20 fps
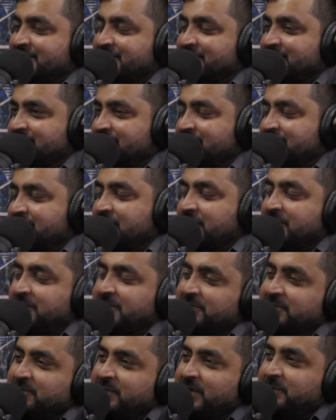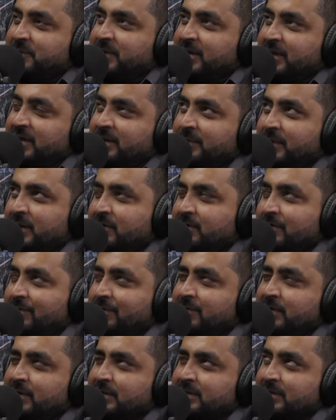So because we are paying about
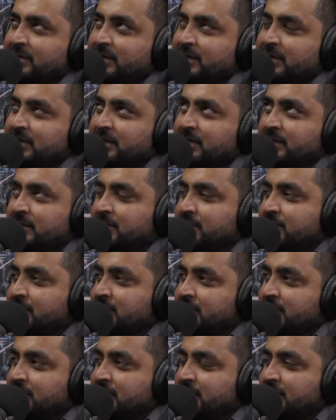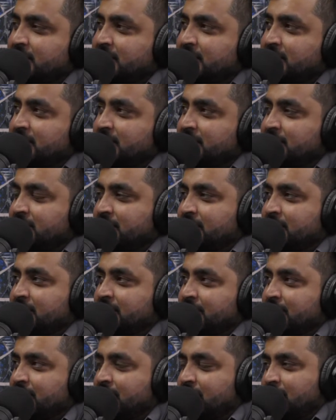$1.92 a liter.
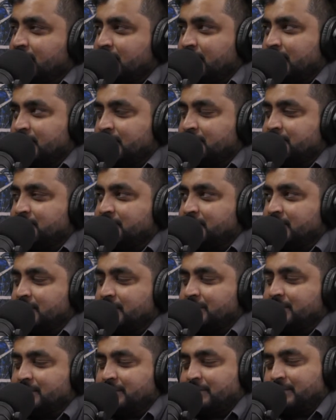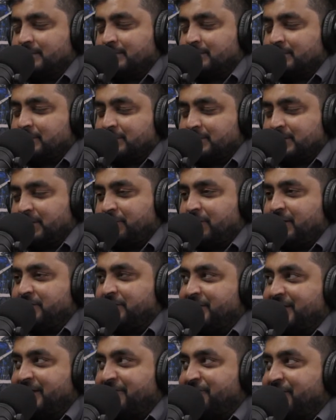Because I drive
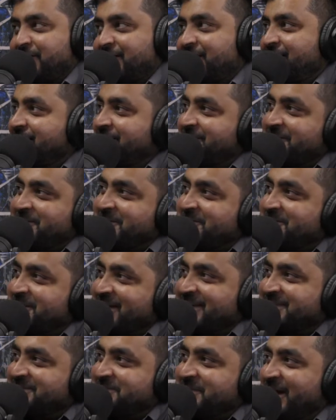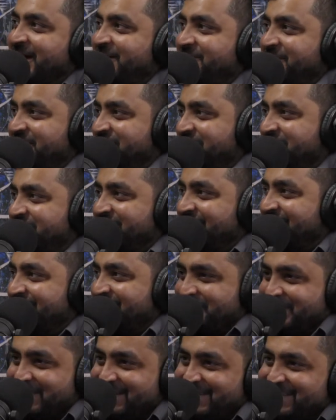electric car. Don't ask me how I know
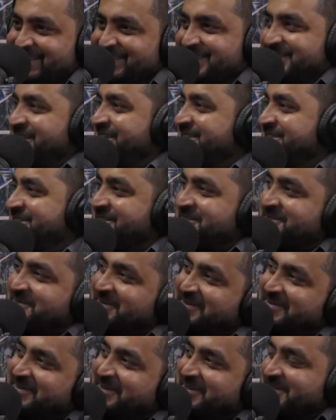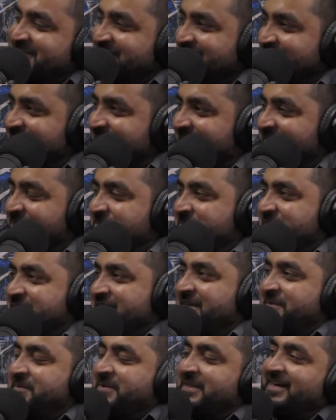that, but it's just one of those things I always
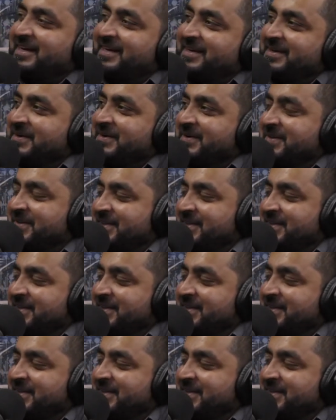keep an eye on.